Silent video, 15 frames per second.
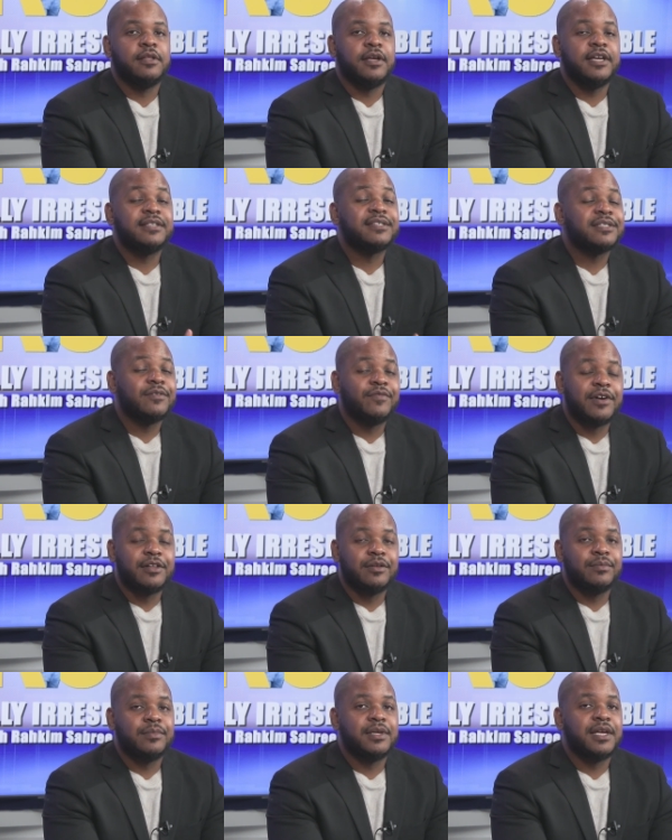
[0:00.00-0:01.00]
its
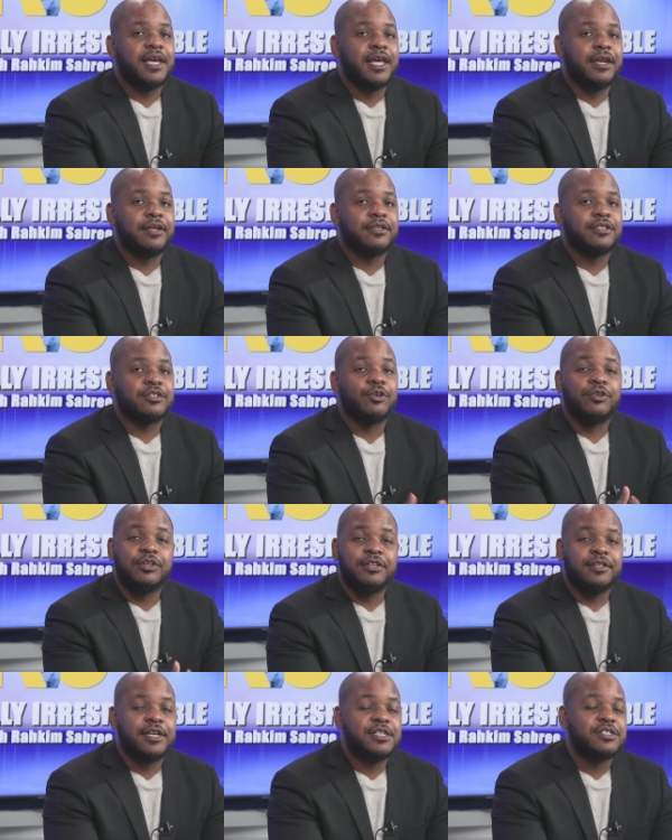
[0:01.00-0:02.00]
development and its
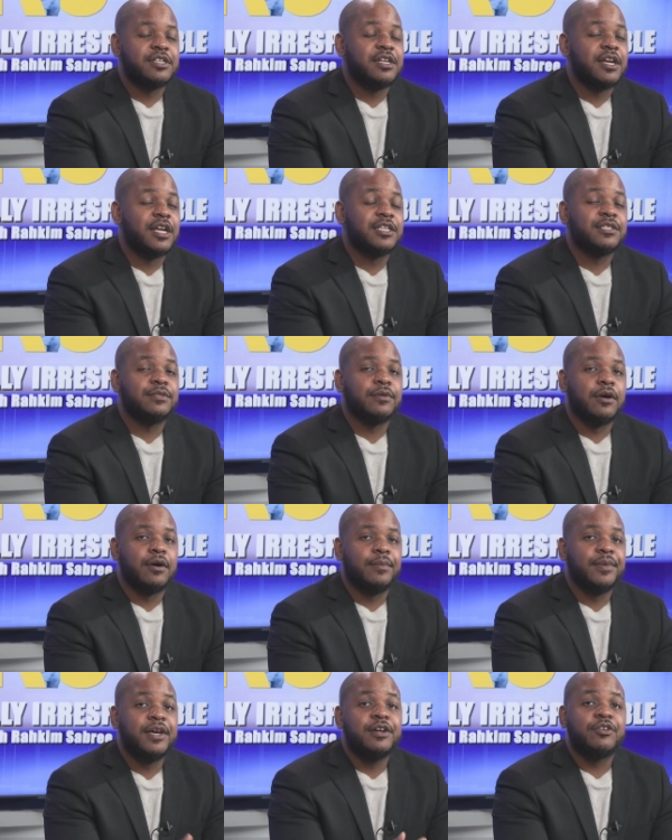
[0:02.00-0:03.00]
circulation and its
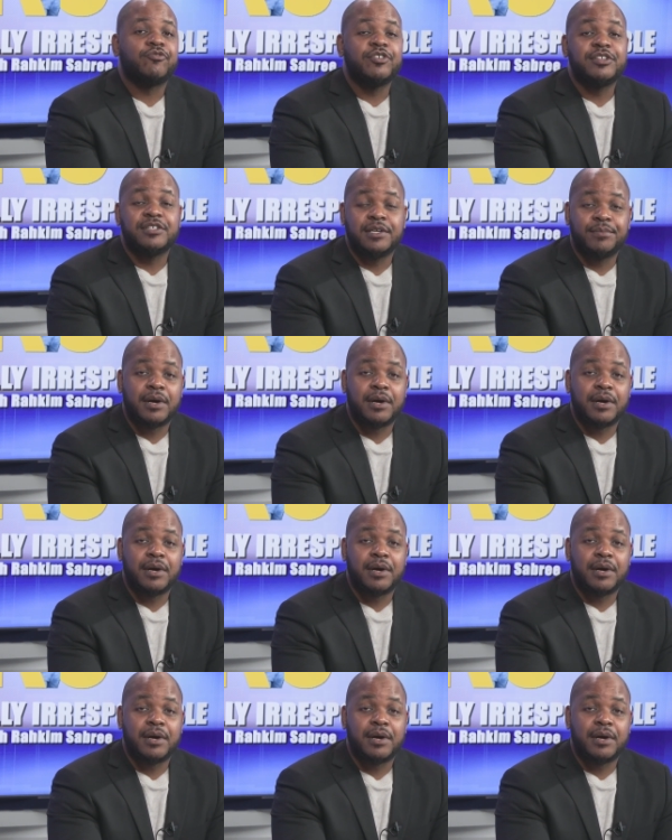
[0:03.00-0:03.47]
increasing